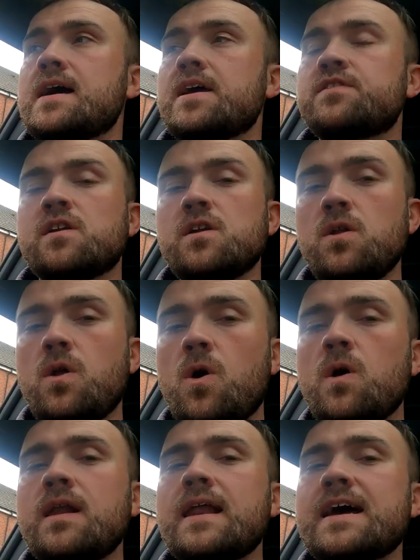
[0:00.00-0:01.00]
it's a
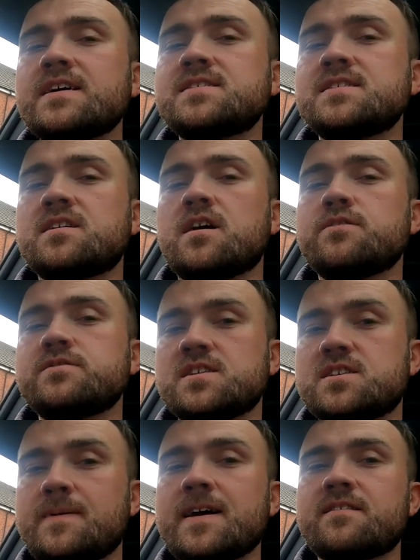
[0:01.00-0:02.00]
lot less than I was
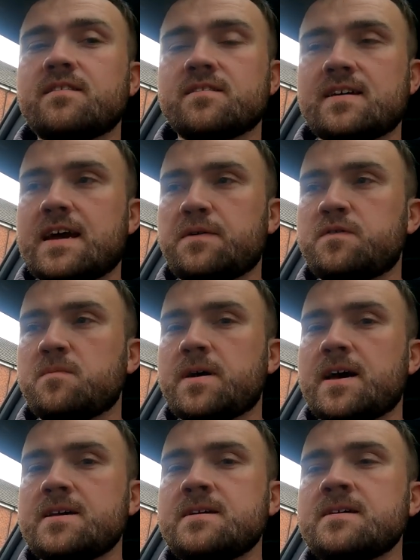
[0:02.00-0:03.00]
expecting to have to
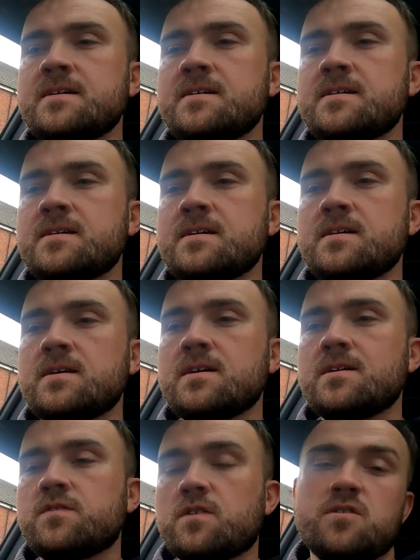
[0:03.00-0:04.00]
pay.
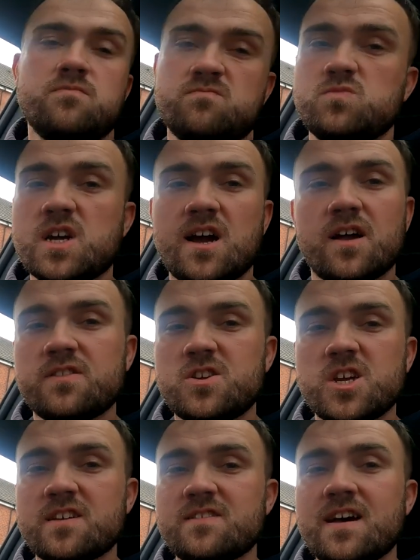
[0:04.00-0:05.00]
So shout out to
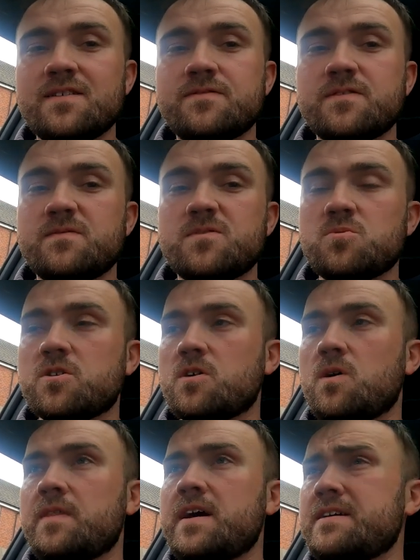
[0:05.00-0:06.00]
GSF if you want to
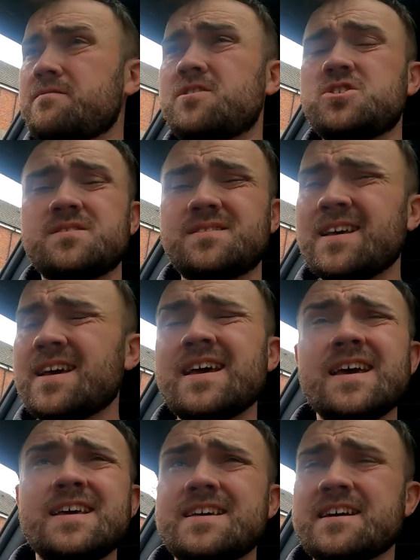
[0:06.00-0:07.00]
go on there.
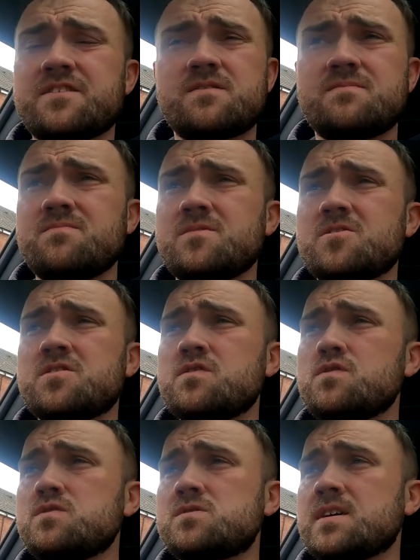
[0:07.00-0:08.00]
Yeah, you can
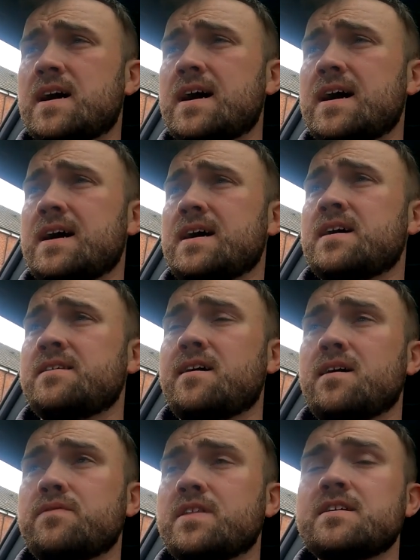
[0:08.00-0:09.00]
use
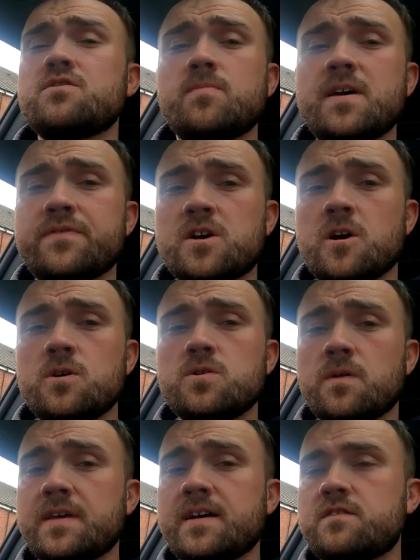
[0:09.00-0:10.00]
either they normally have a code
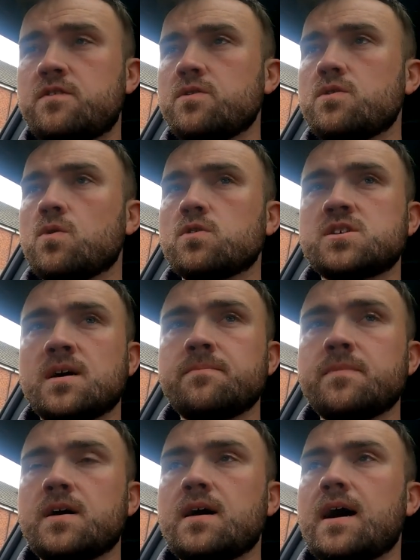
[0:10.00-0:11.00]
on there to do it, or
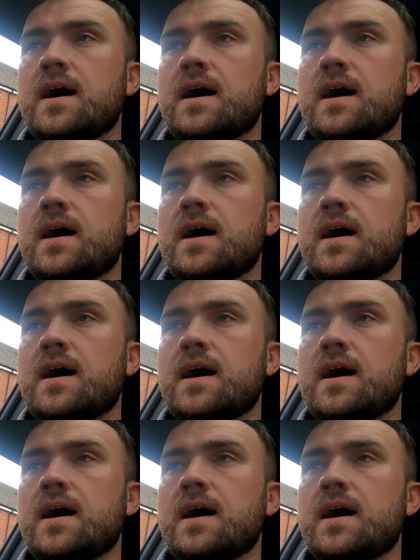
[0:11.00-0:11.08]
some